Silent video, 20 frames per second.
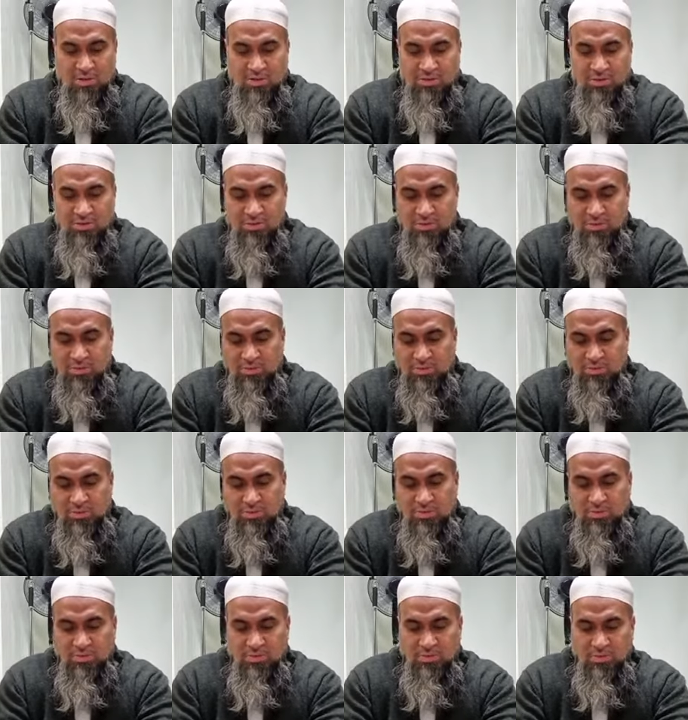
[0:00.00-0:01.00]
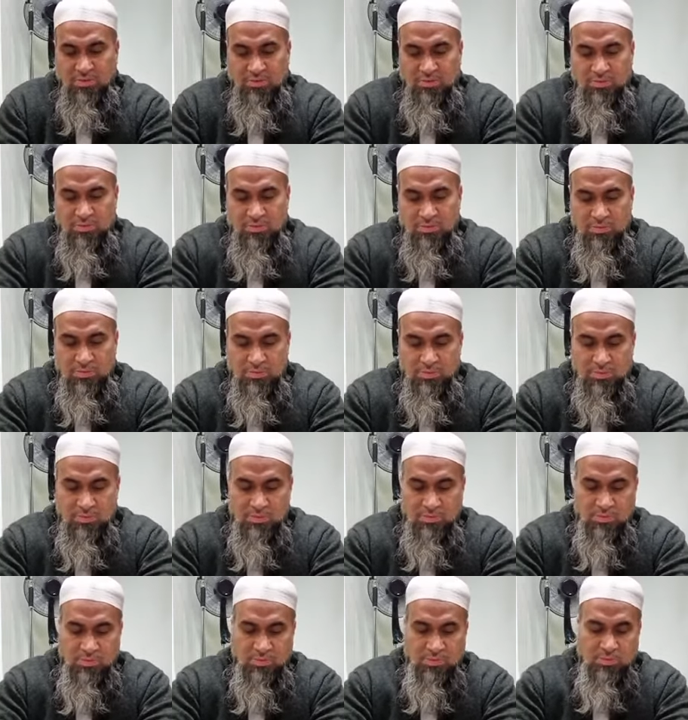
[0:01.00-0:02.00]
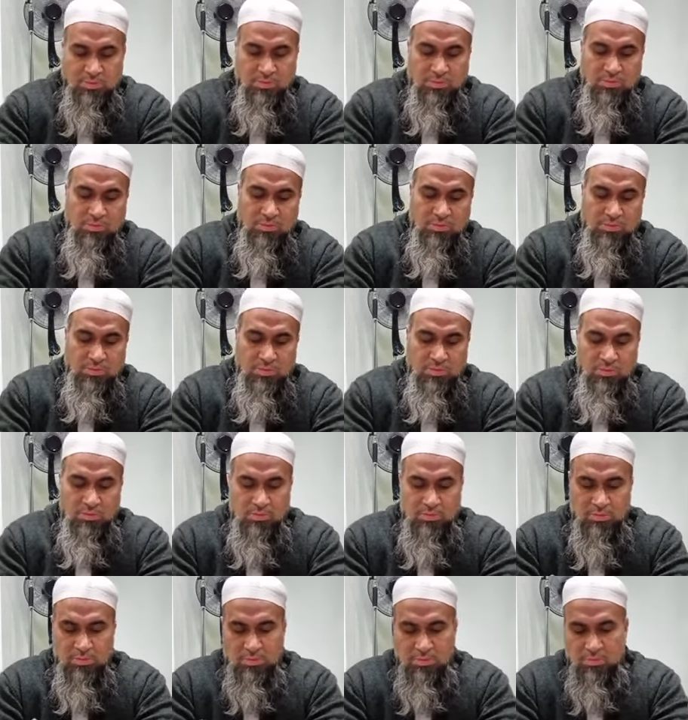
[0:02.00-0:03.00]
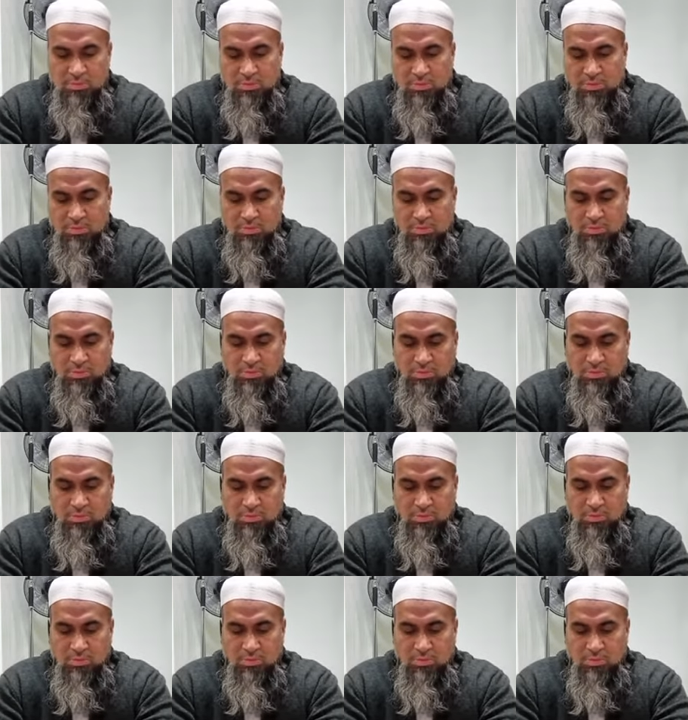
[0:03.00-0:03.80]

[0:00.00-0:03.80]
Nothing is said.